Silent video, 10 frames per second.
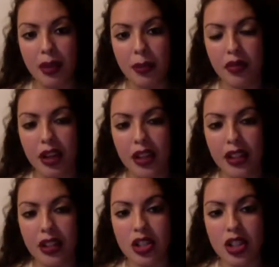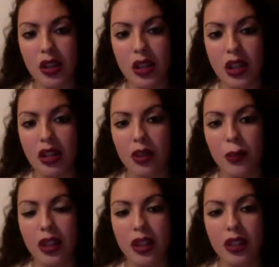before I can share another
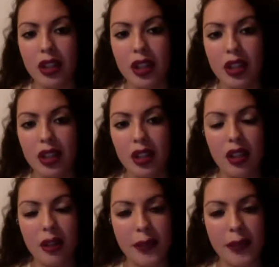one.